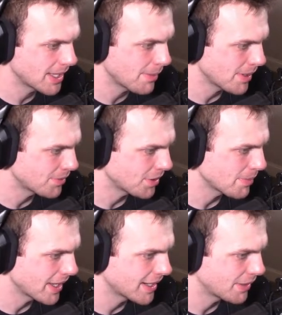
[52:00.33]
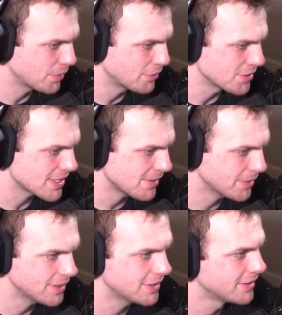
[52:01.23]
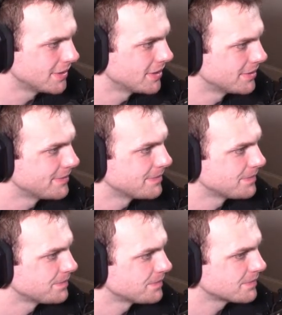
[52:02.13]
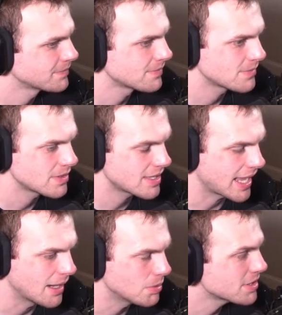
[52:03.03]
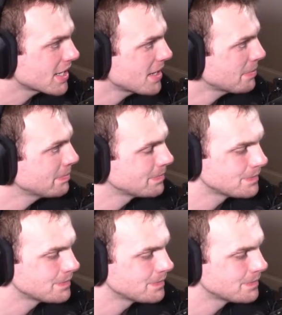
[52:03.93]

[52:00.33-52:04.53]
game being really bad. I wonder if it was that one. The Cowboys game.